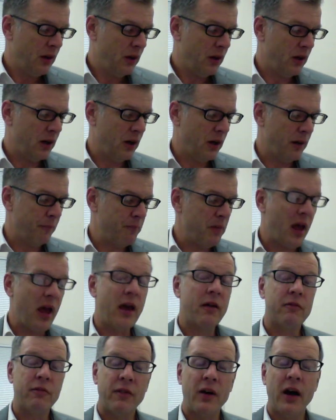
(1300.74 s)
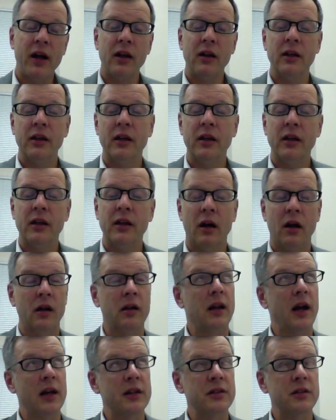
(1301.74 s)
And finally,
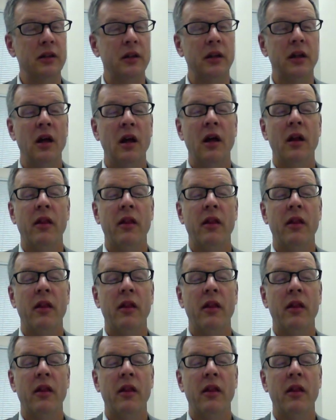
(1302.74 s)
lastly,